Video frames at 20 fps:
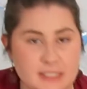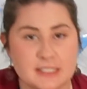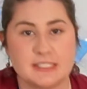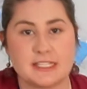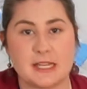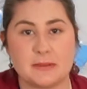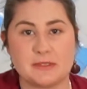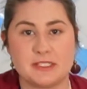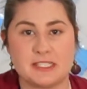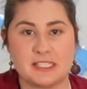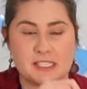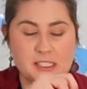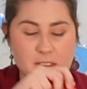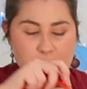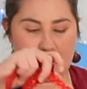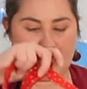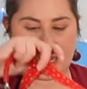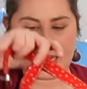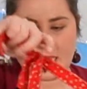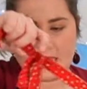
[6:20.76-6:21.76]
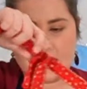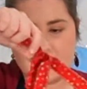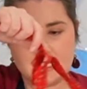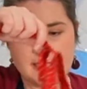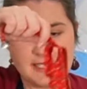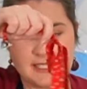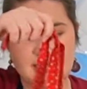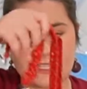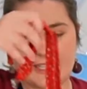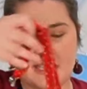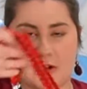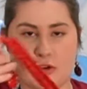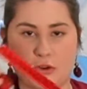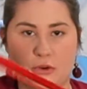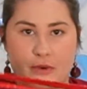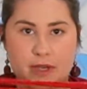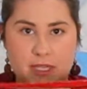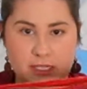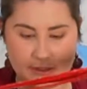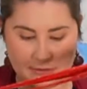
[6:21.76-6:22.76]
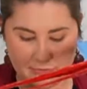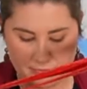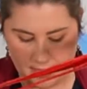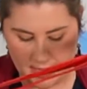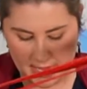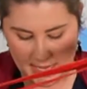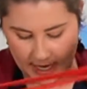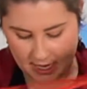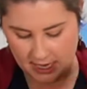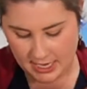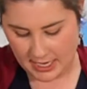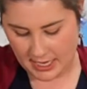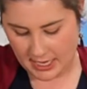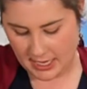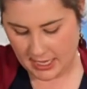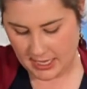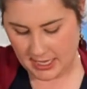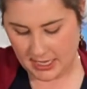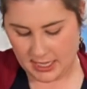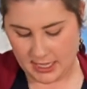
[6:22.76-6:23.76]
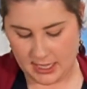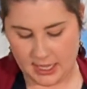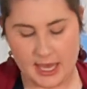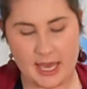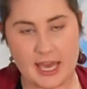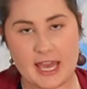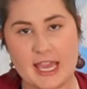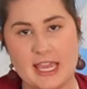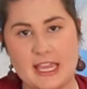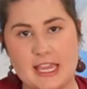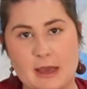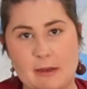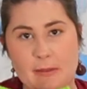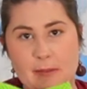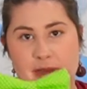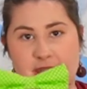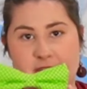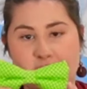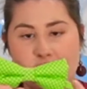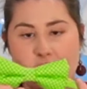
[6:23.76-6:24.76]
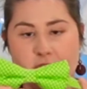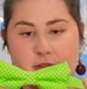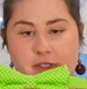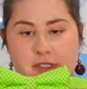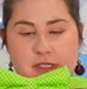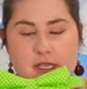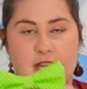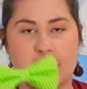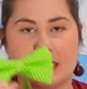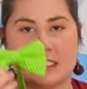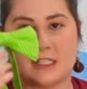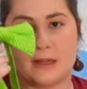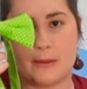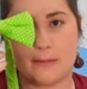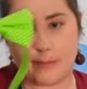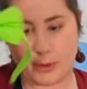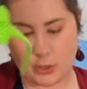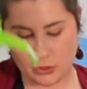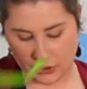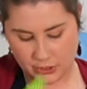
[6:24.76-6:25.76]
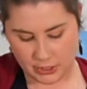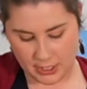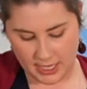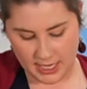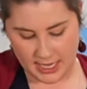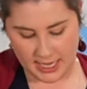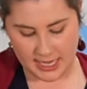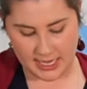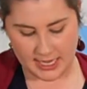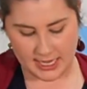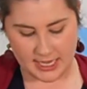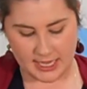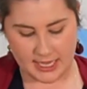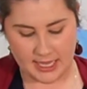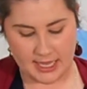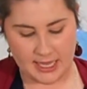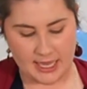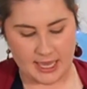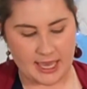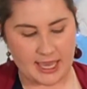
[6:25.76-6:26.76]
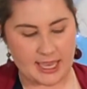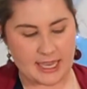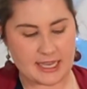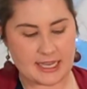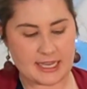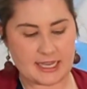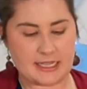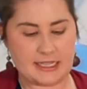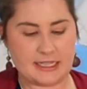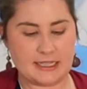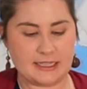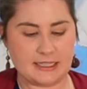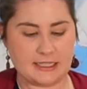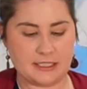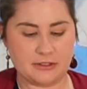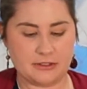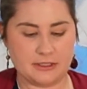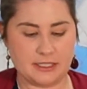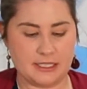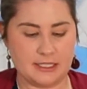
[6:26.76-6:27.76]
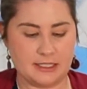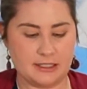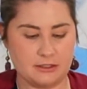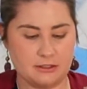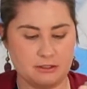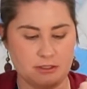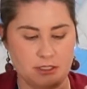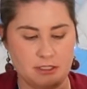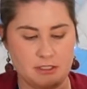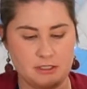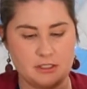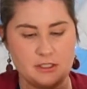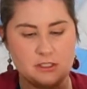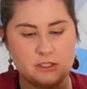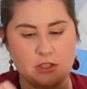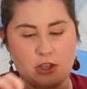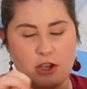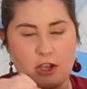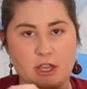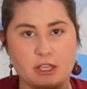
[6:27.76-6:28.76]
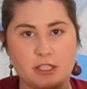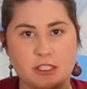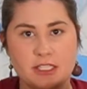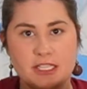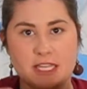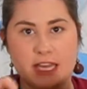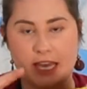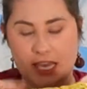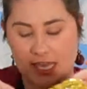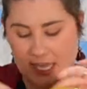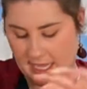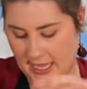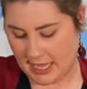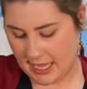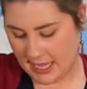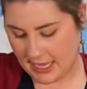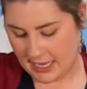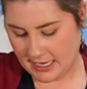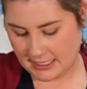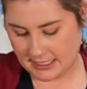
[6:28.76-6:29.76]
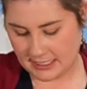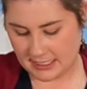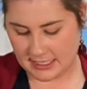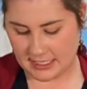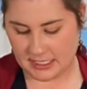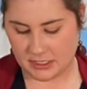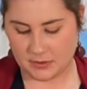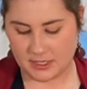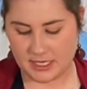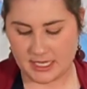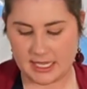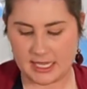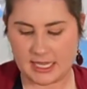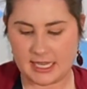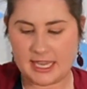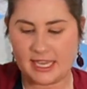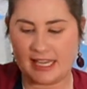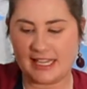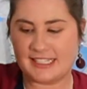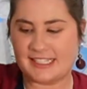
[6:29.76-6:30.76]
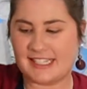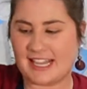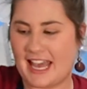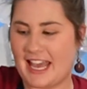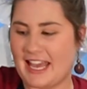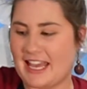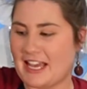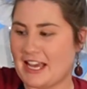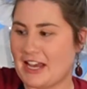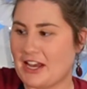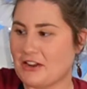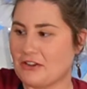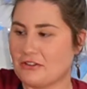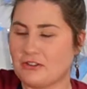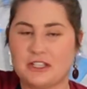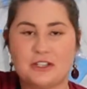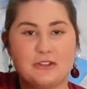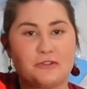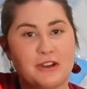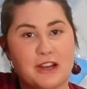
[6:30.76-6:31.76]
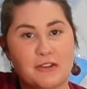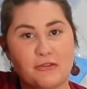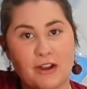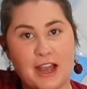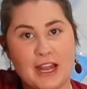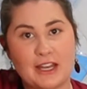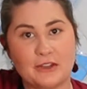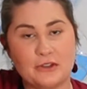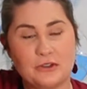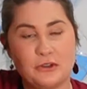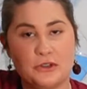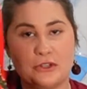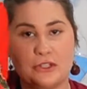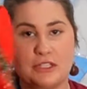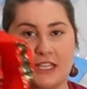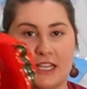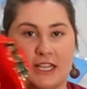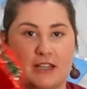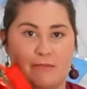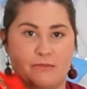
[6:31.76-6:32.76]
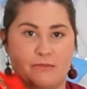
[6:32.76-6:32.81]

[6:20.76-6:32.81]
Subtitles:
some suspenders, they're always fun, a big oversized bow tie, a glittery little skirt, and this one here is a Little Red Riding Hood